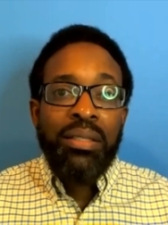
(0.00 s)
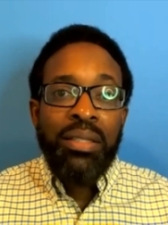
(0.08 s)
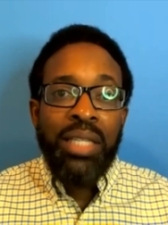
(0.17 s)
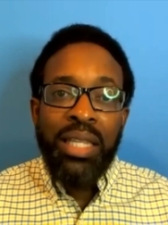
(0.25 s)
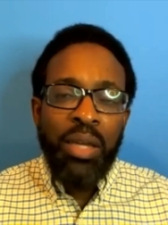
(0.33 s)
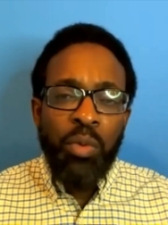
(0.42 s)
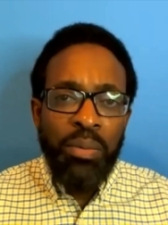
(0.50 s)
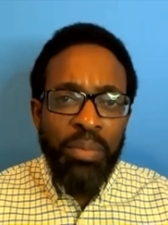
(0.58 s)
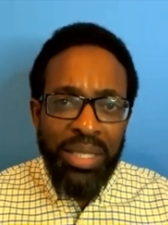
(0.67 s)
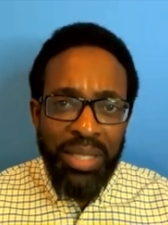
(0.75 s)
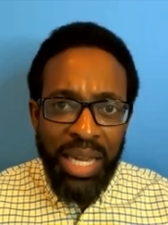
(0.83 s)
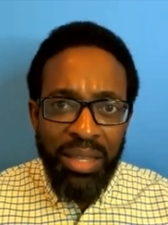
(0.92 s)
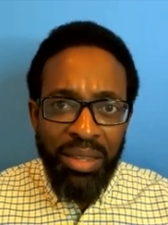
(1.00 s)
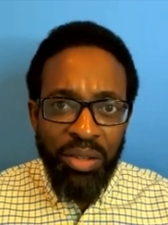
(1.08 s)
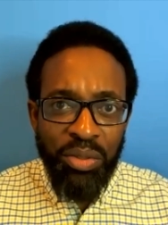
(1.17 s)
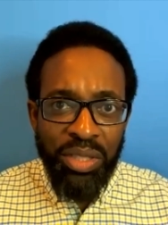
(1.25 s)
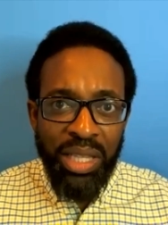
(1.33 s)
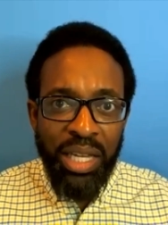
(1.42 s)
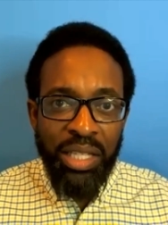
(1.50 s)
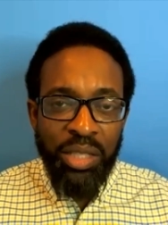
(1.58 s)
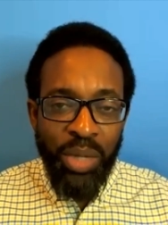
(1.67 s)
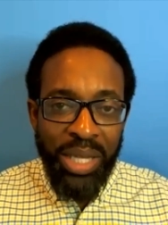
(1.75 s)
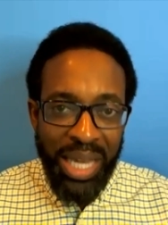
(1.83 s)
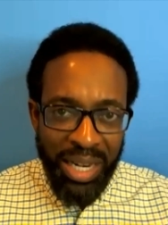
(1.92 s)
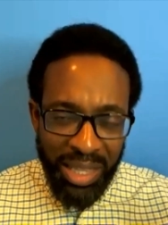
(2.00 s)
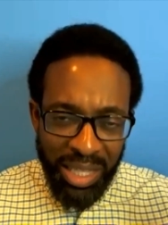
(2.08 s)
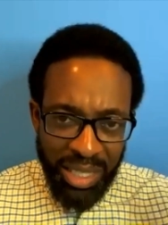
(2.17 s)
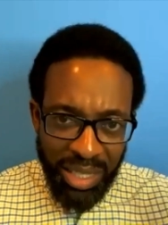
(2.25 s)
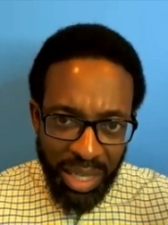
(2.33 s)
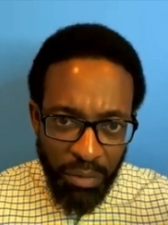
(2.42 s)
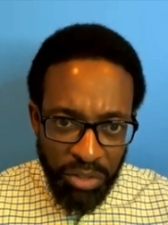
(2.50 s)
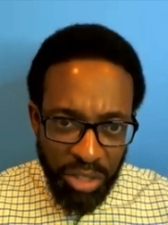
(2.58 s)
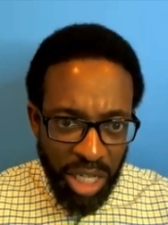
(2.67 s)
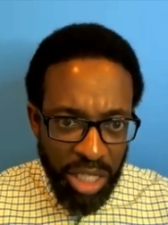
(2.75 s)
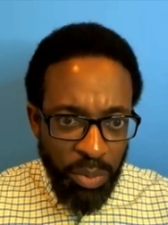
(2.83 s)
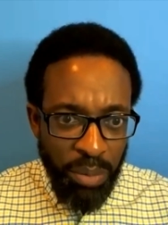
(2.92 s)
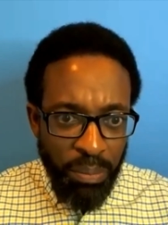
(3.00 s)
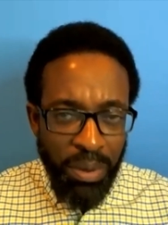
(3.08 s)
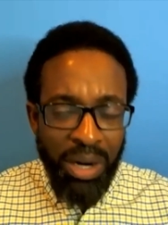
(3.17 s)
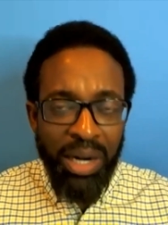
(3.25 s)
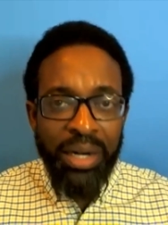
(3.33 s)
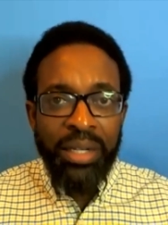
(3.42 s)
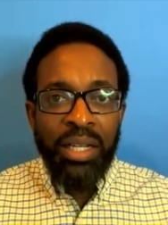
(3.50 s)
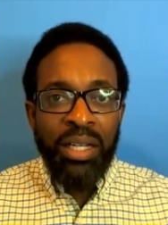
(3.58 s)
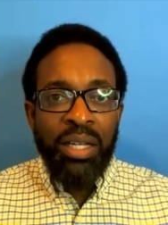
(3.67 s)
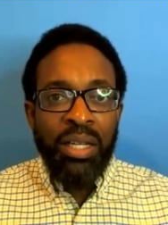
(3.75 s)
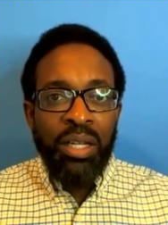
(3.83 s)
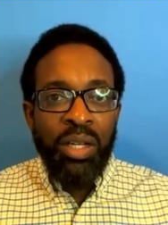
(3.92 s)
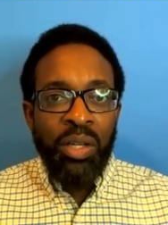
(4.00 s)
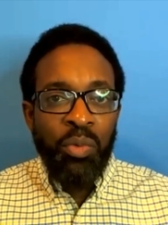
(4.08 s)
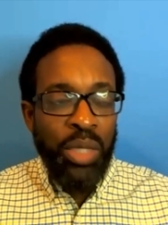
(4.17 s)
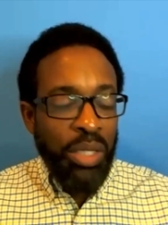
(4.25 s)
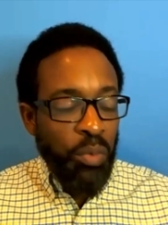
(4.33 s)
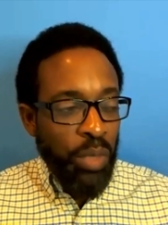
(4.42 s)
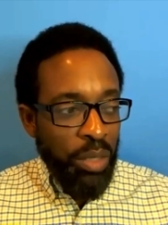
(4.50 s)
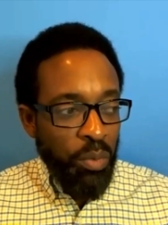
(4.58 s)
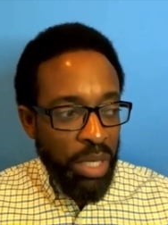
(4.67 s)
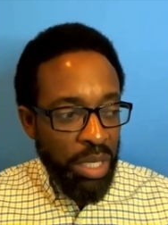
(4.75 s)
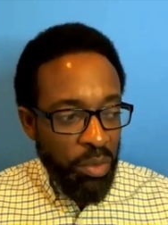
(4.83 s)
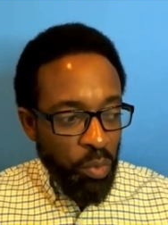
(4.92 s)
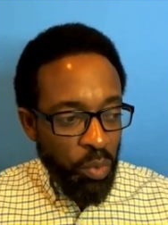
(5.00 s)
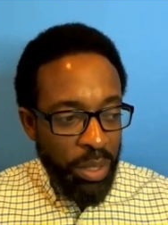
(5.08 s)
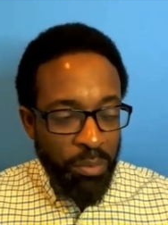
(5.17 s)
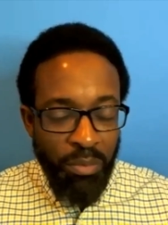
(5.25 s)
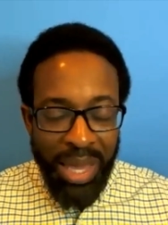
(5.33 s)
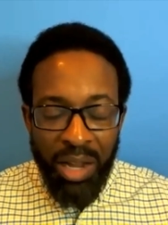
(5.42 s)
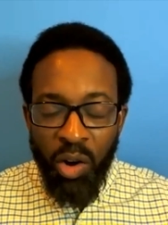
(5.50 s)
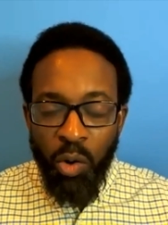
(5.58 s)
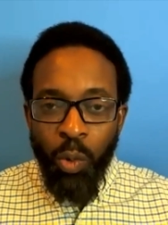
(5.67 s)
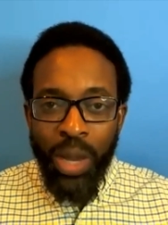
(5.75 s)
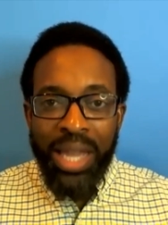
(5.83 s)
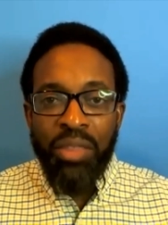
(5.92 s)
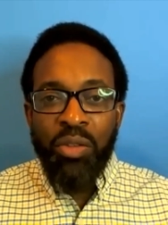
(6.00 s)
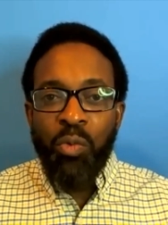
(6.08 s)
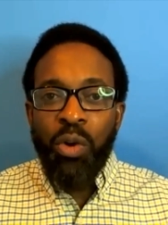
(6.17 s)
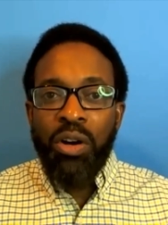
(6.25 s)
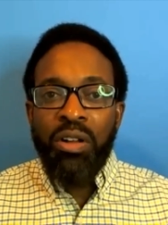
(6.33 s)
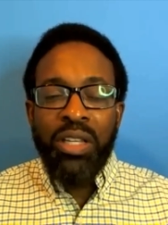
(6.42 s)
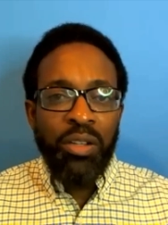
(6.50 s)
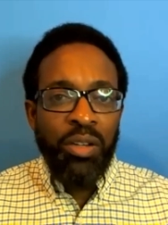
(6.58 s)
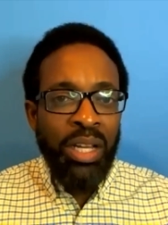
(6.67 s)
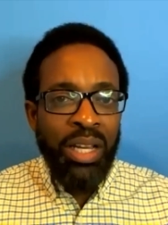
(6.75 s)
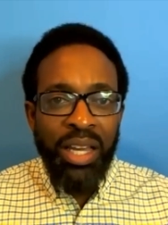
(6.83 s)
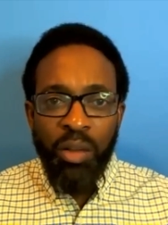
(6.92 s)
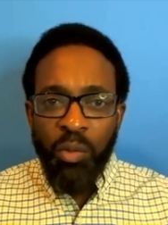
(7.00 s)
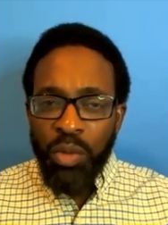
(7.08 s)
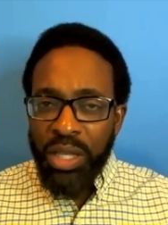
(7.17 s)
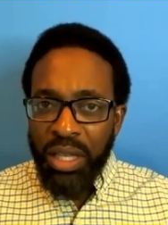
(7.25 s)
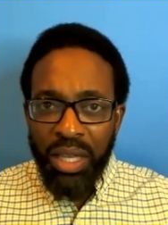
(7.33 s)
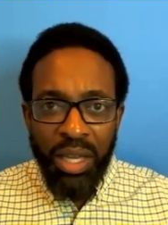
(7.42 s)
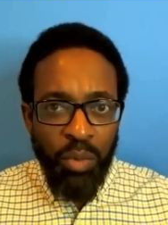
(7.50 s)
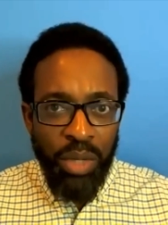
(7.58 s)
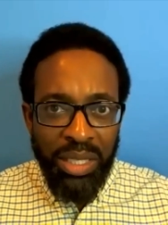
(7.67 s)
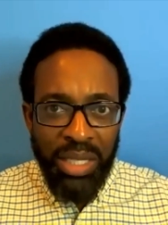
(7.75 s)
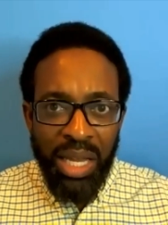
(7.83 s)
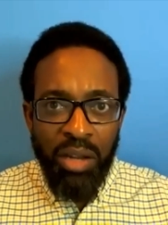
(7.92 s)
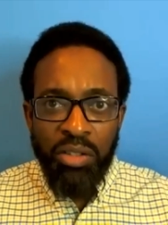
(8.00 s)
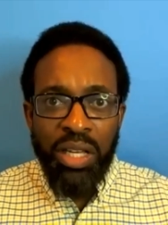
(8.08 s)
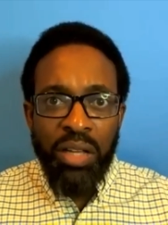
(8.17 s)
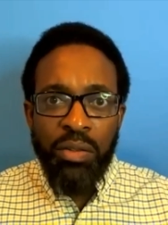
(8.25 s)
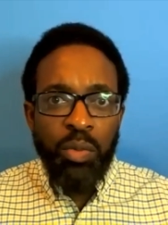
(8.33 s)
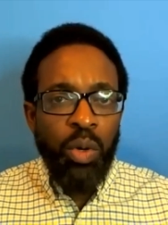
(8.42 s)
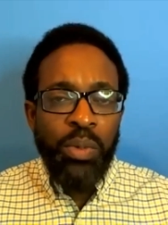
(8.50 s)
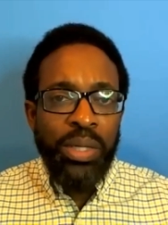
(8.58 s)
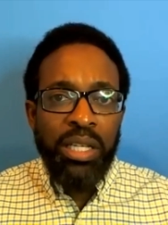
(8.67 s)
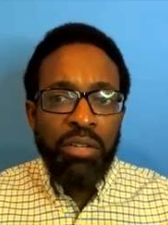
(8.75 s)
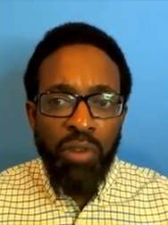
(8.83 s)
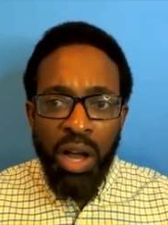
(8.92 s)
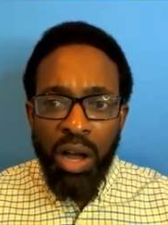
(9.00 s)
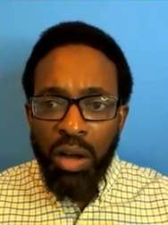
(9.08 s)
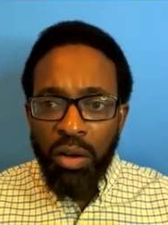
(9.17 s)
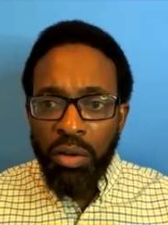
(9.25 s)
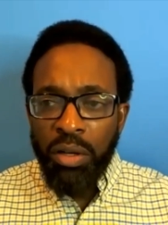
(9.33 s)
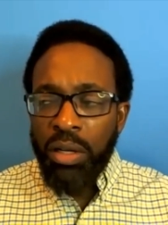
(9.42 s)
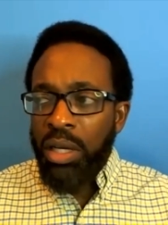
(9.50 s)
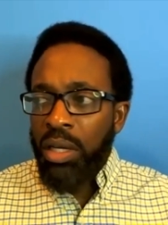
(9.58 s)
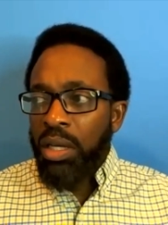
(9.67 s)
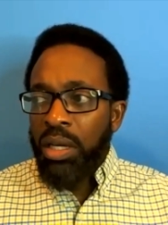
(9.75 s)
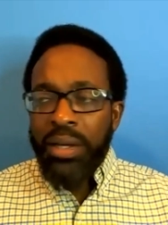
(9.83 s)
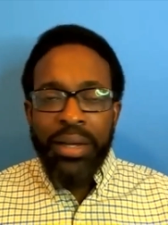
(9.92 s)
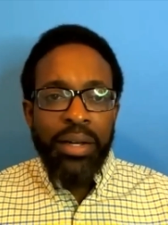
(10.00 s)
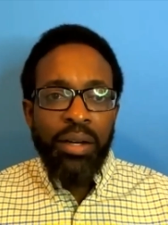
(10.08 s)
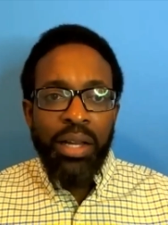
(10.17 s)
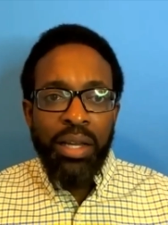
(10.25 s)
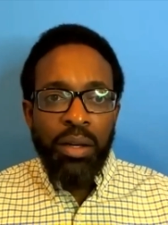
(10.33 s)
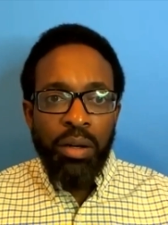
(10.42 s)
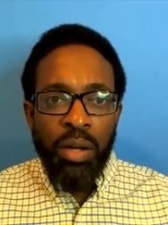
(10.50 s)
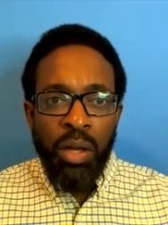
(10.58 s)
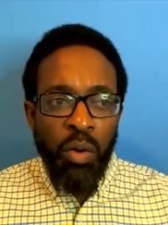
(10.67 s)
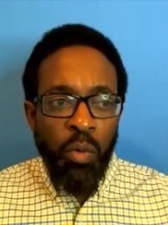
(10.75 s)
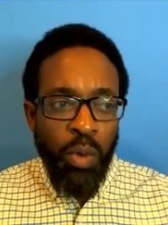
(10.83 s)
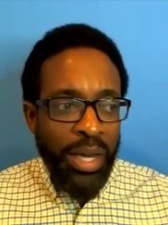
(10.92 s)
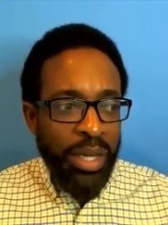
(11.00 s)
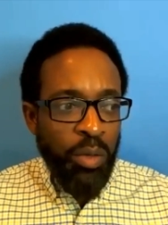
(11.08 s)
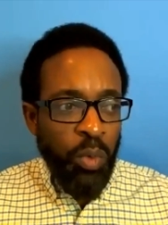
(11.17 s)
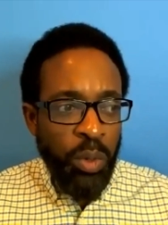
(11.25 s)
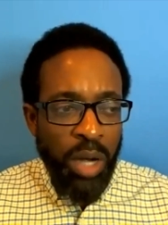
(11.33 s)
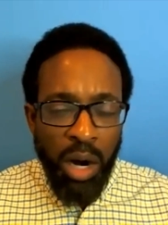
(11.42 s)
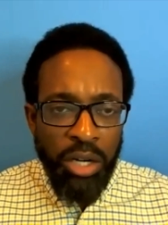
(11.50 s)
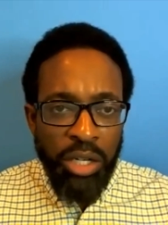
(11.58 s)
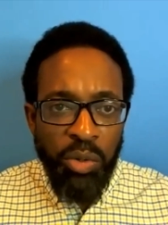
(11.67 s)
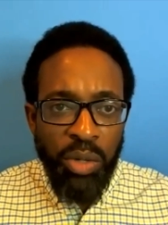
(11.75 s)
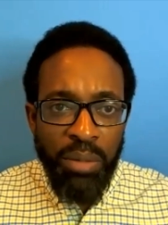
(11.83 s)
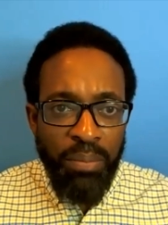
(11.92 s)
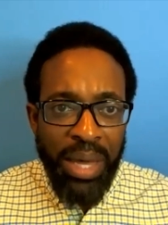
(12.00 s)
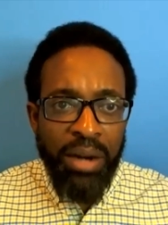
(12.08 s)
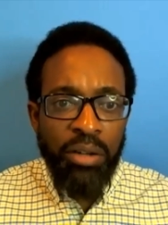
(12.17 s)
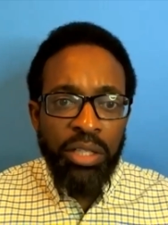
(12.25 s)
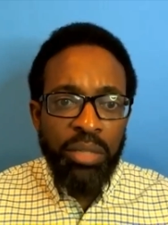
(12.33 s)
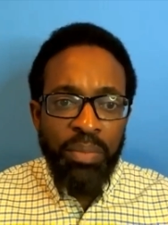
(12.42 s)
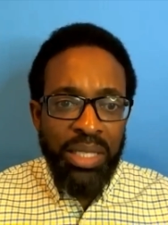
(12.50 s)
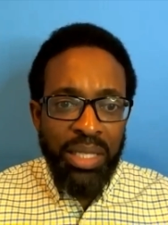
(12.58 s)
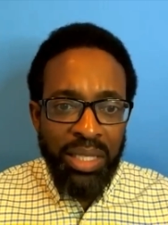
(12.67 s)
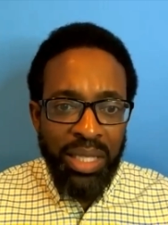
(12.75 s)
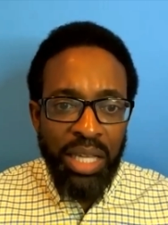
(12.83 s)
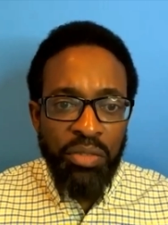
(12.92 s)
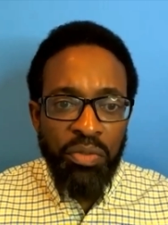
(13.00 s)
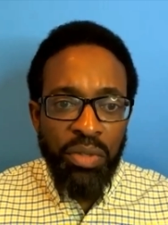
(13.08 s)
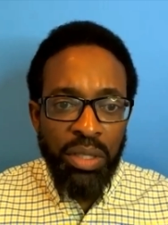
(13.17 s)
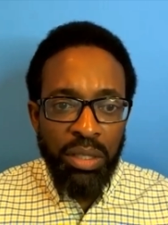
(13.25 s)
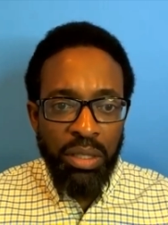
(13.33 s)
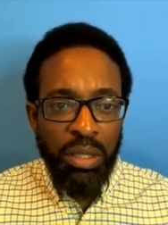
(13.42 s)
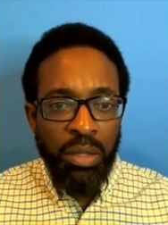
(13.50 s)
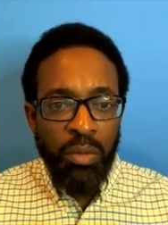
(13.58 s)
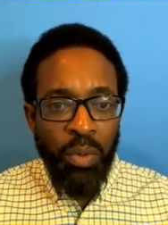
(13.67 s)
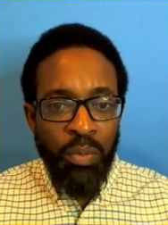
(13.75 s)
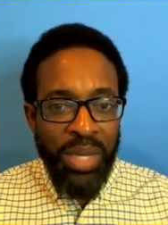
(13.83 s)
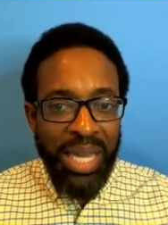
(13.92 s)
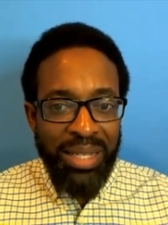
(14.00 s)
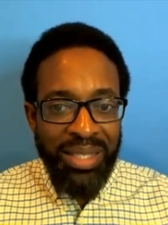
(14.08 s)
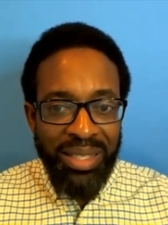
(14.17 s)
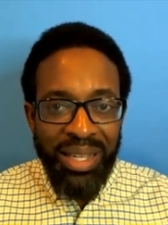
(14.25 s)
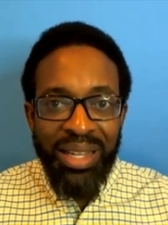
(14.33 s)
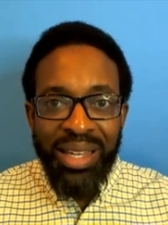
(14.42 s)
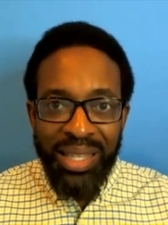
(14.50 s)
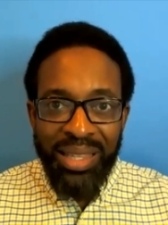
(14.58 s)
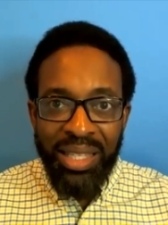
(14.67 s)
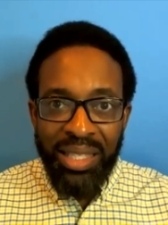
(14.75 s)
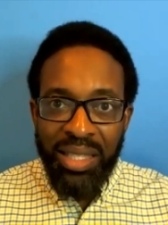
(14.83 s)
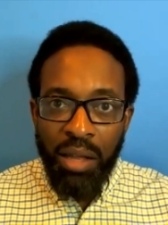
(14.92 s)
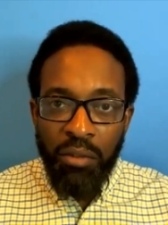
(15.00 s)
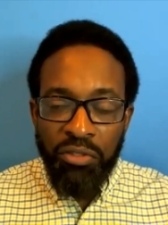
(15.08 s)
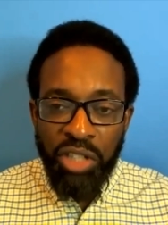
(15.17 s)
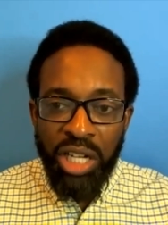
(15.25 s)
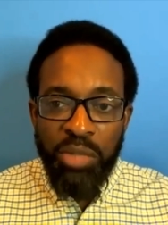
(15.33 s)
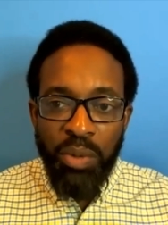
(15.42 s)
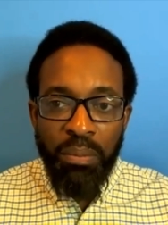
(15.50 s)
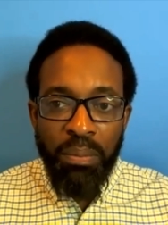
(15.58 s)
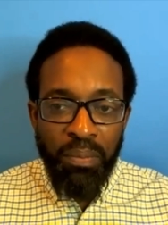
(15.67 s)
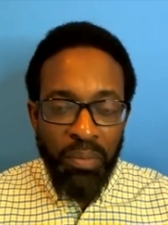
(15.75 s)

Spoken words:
that they wouldn't be saying those things. We get in this self-judgment part. We make our way in the world, and we tell ourselves what we did wrong, and why we aren't doing better to be successful. When we get stuck in this self-judgment,